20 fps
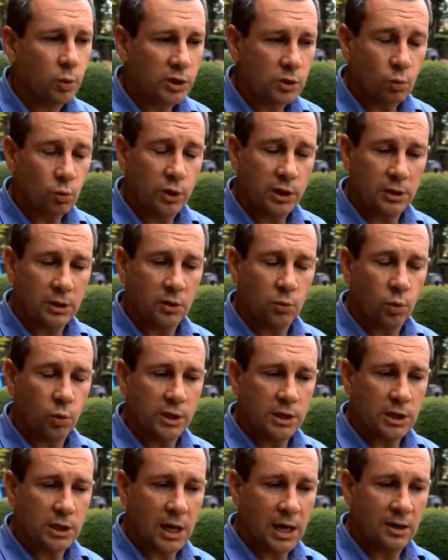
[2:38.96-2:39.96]

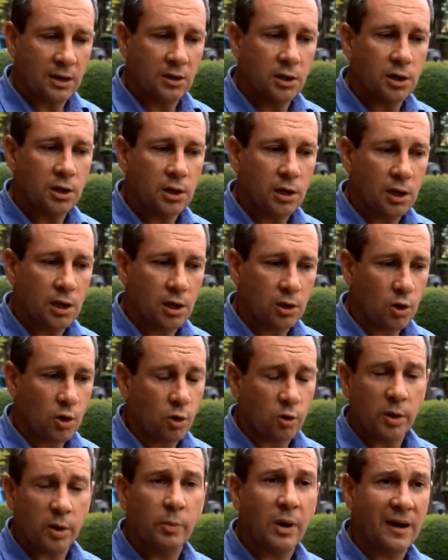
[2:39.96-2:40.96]
we had
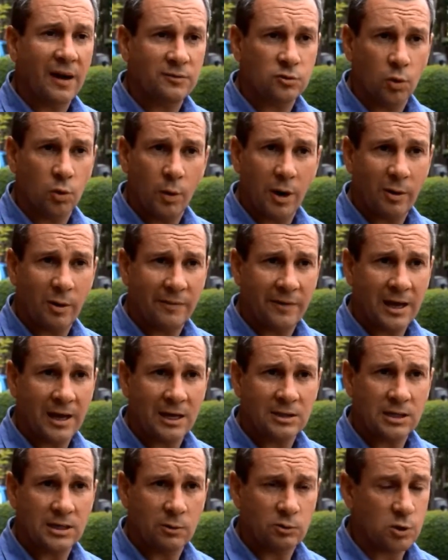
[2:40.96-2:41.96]
concrete paths all the way around the
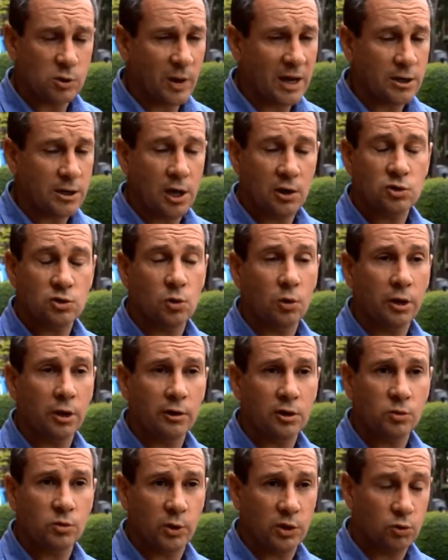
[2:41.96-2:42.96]
house, so we had no soil
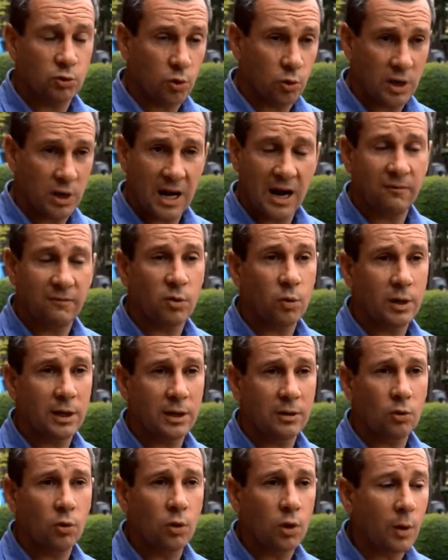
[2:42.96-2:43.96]
areas. We drilled everywhere,
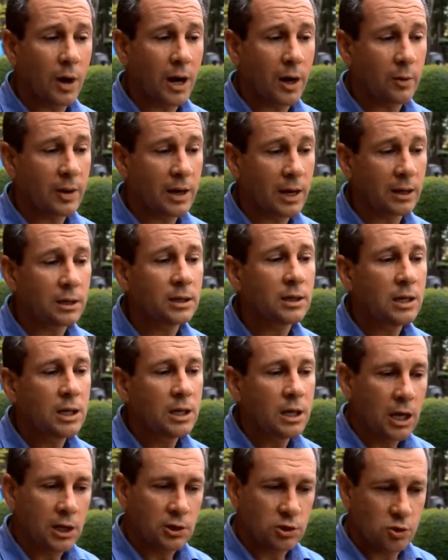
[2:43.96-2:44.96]
all the way around,
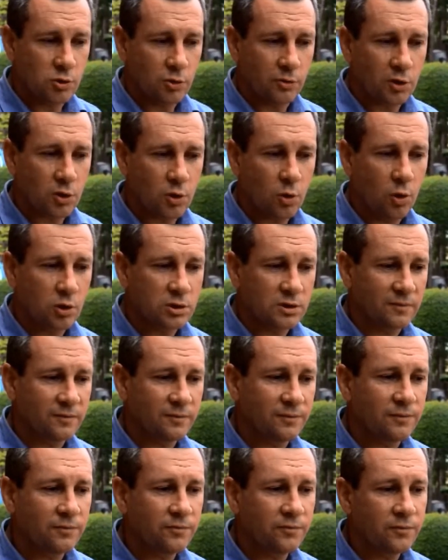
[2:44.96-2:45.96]
and during the course of
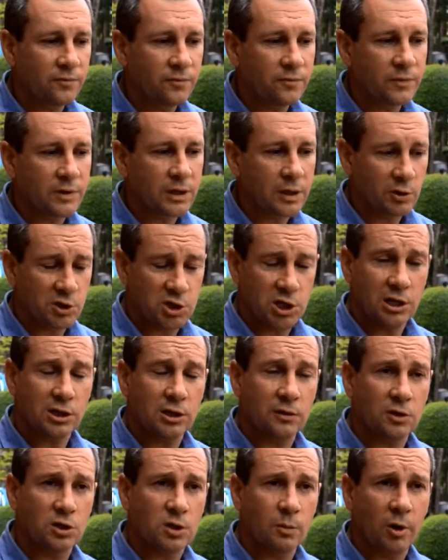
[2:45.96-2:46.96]

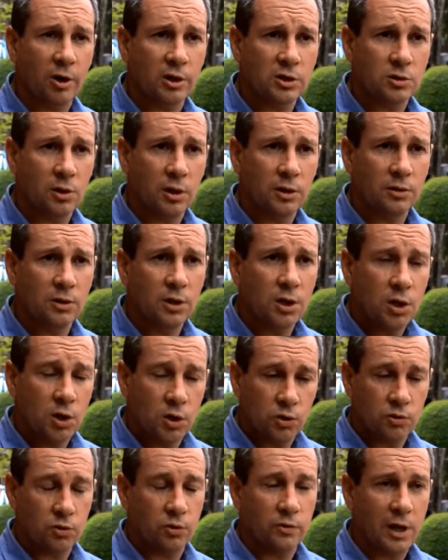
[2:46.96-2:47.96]
injecting the termiticide
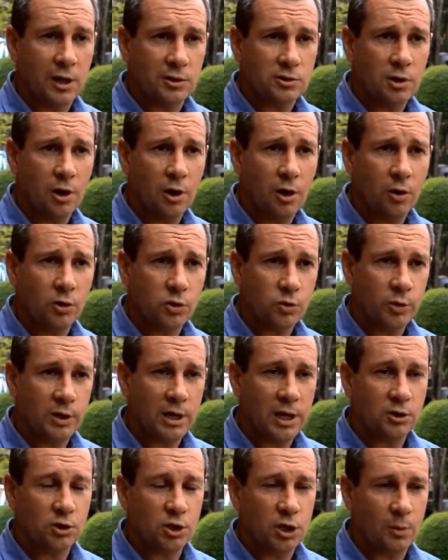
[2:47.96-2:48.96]
through those holes, we
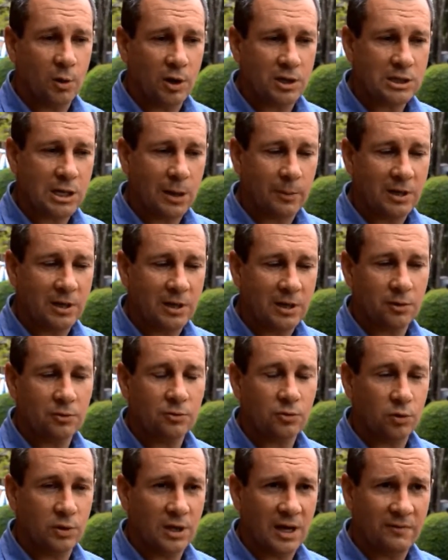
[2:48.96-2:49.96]
had termites coming out
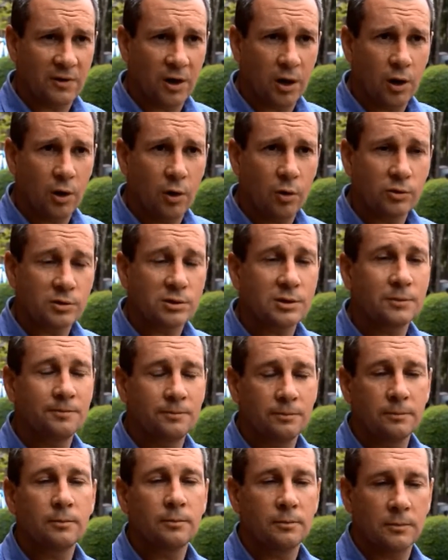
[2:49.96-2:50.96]
through the other holes.
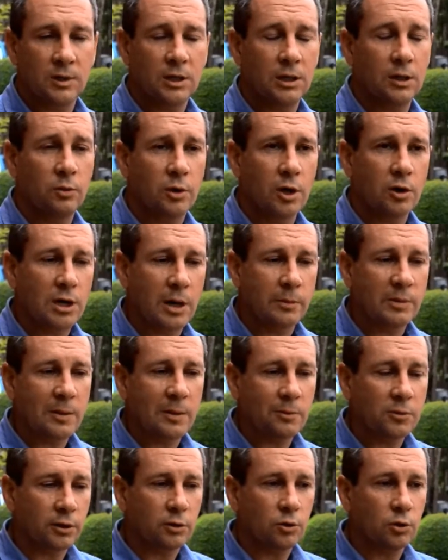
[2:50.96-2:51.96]
They were coming
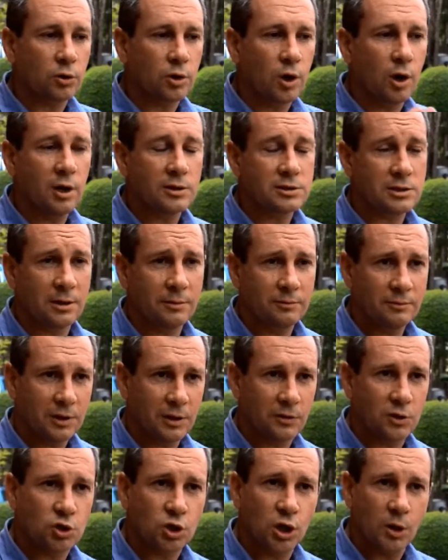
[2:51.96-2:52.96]
up like a little geyser,
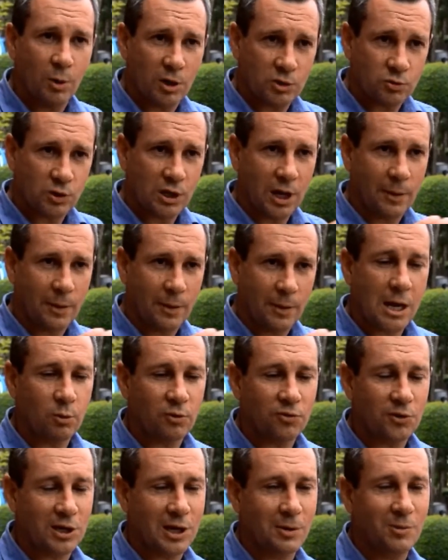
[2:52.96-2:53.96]
and the termites were coming out
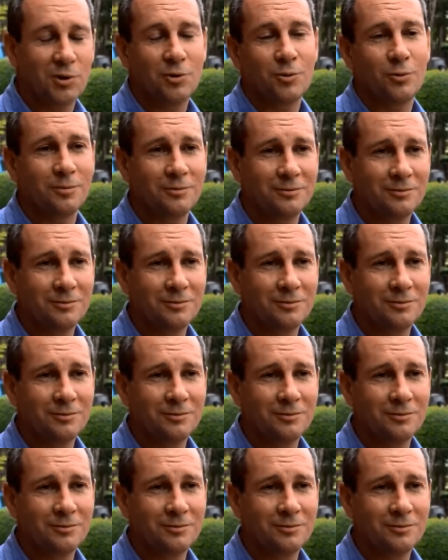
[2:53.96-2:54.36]
with the chemical,